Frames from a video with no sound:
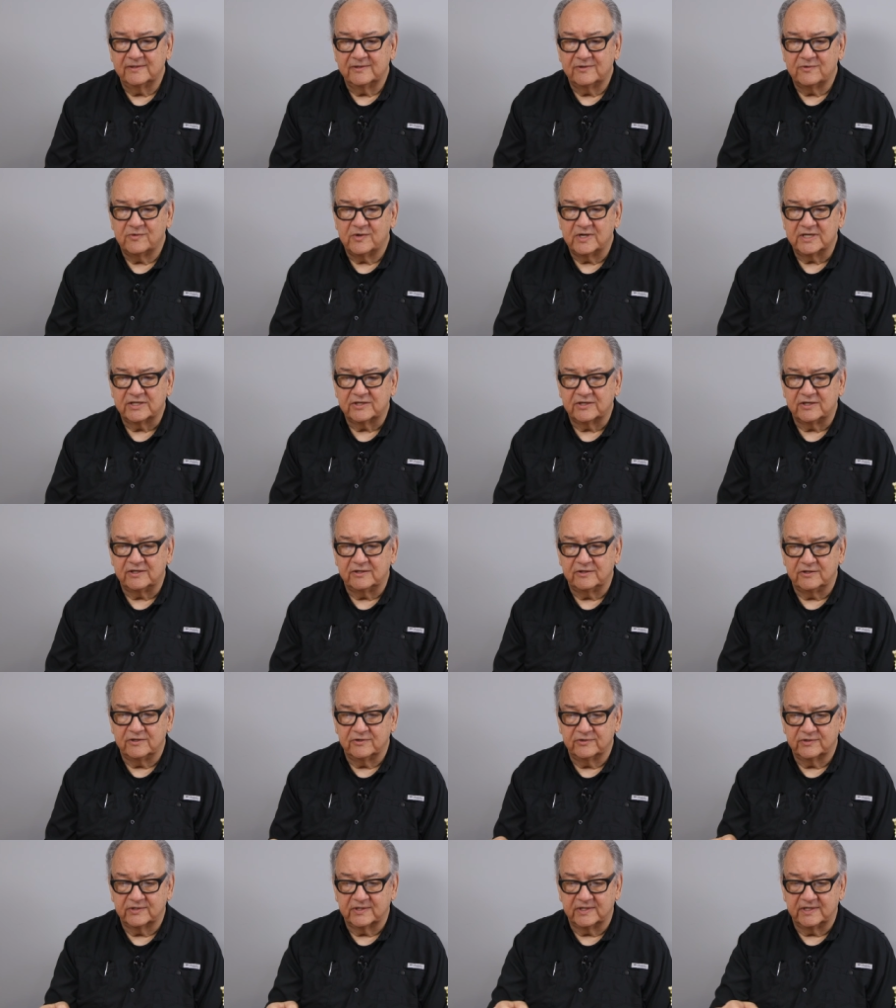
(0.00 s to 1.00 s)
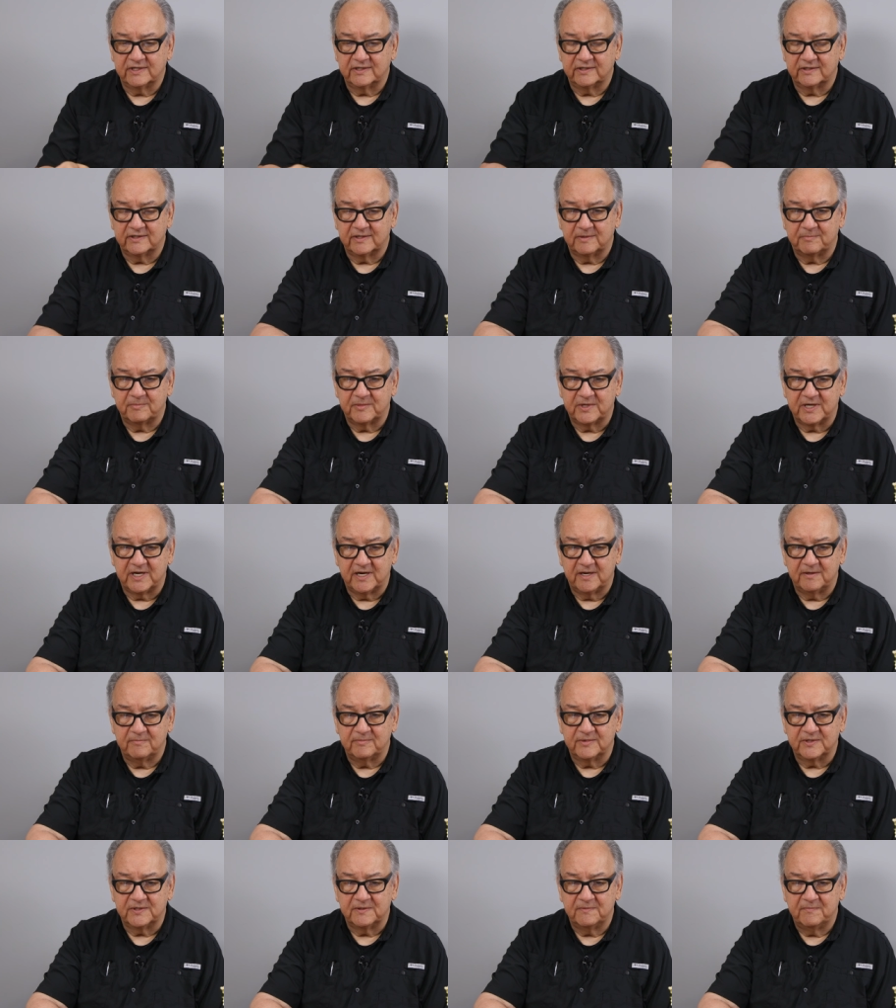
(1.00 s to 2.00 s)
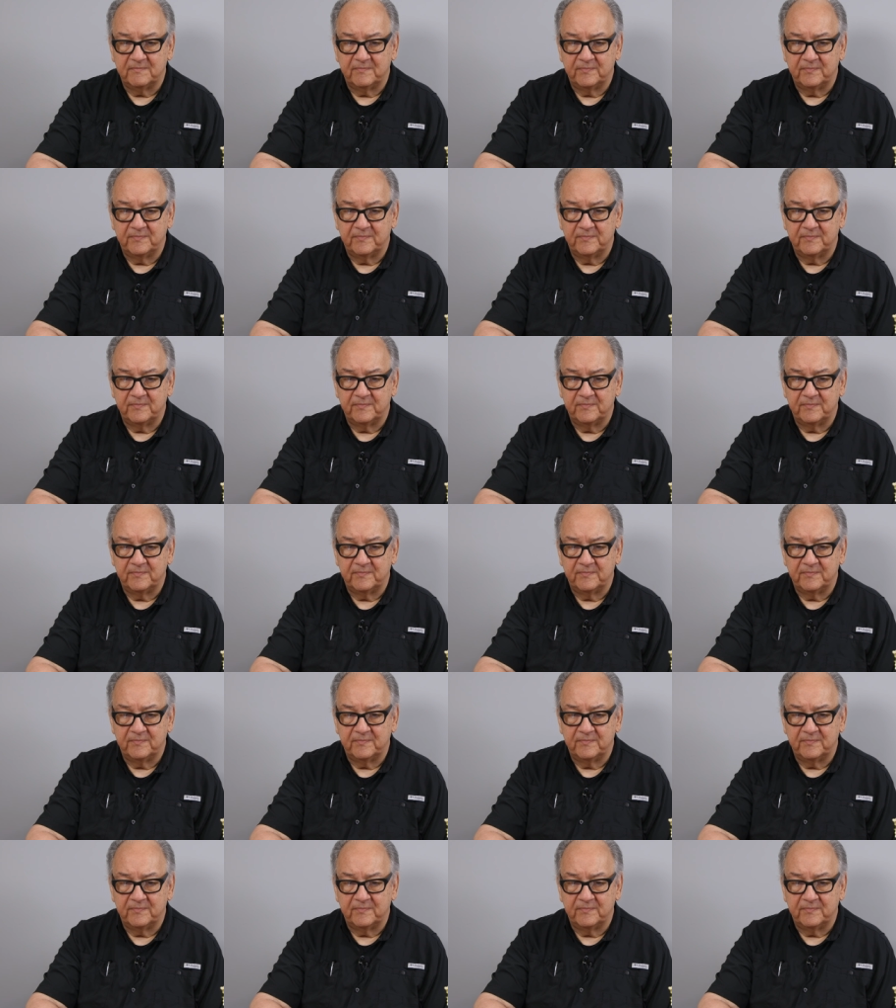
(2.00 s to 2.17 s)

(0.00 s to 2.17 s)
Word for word: question those things sometimes.